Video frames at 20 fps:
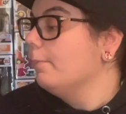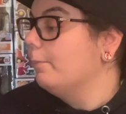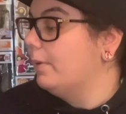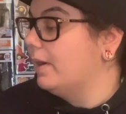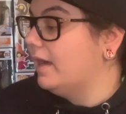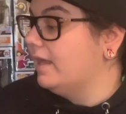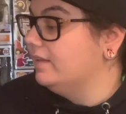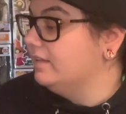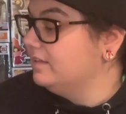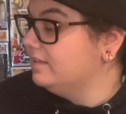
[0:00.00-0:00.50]

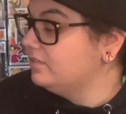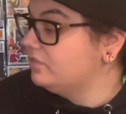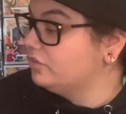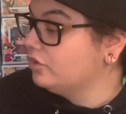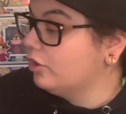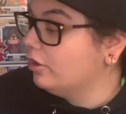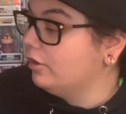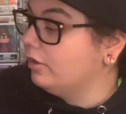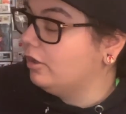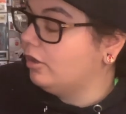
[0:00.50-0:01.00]
But this
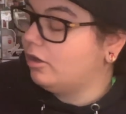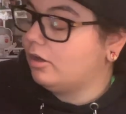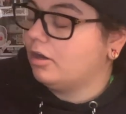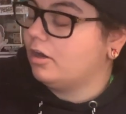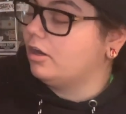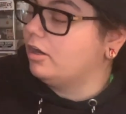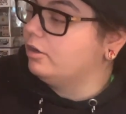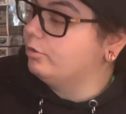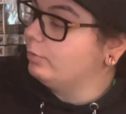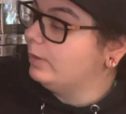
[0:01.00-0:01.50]
dope,
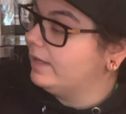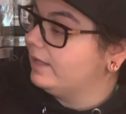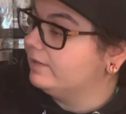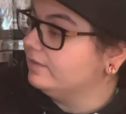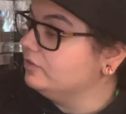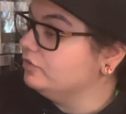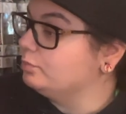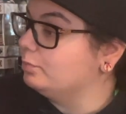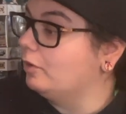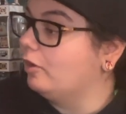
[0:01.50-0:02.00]
oh wow,
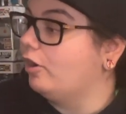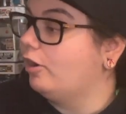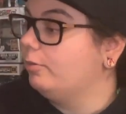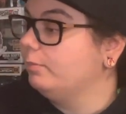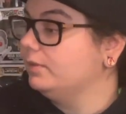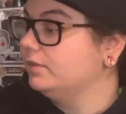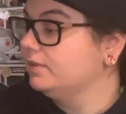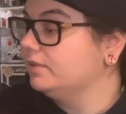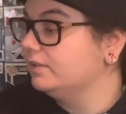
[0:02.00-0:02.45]
this pop.